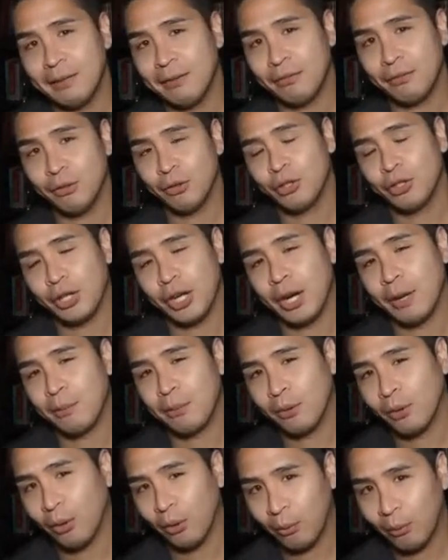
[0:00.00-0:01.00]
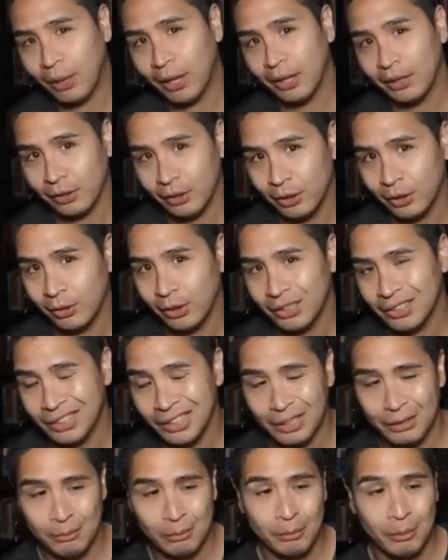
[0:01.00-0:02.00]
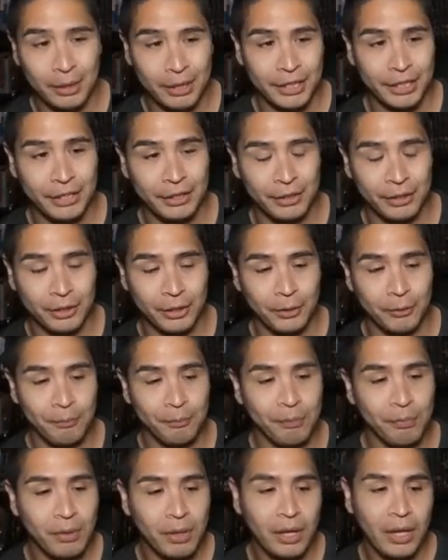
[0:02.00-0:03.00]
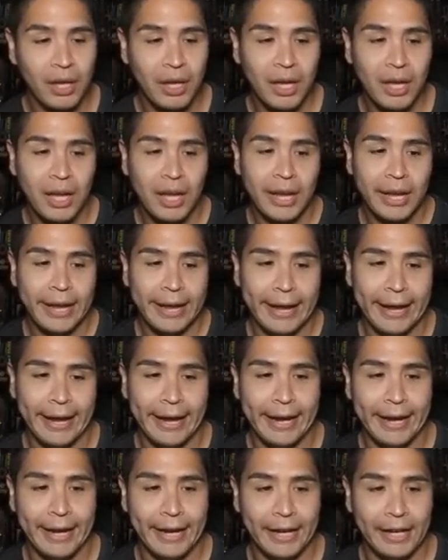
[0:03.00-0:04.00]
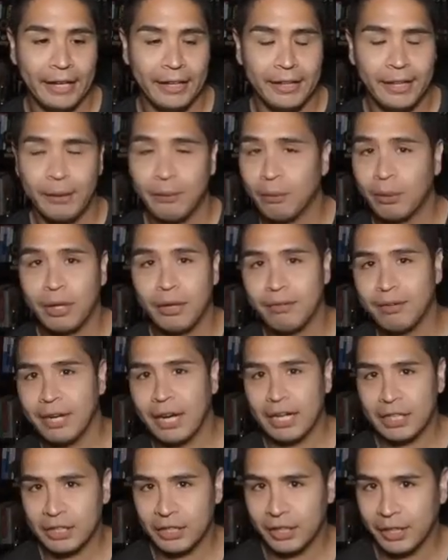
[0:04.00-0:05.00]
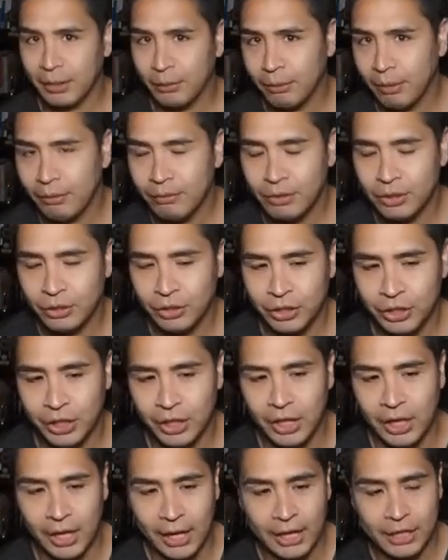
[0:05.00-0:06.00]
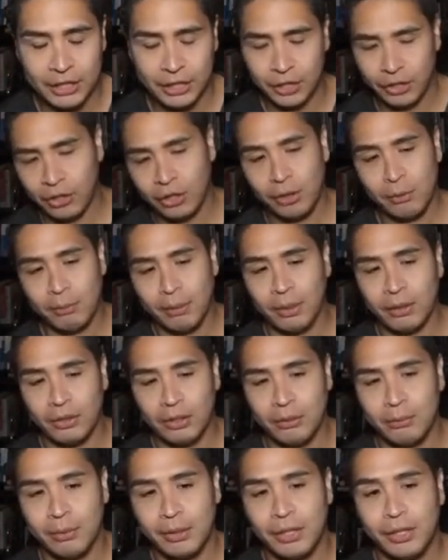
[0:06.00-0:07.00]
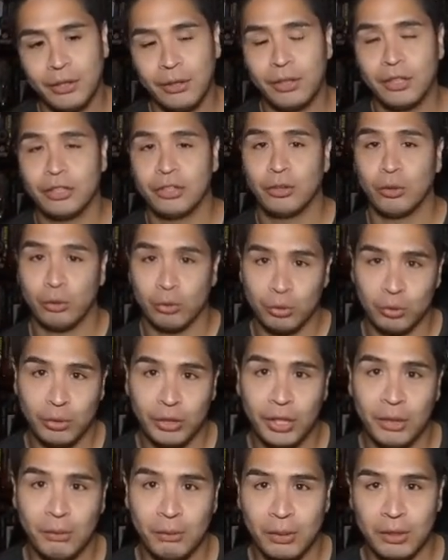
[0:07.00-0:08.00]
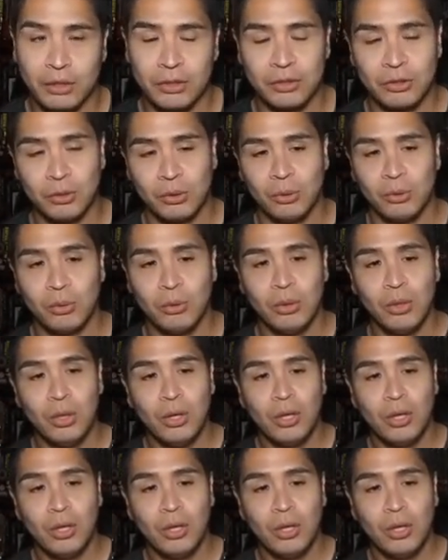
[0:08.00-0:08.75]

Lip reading: Future Ad Pro a while ago. I seen them about a year ago. And they weren't even actually a revenue share. I actually heard about them in their social network. So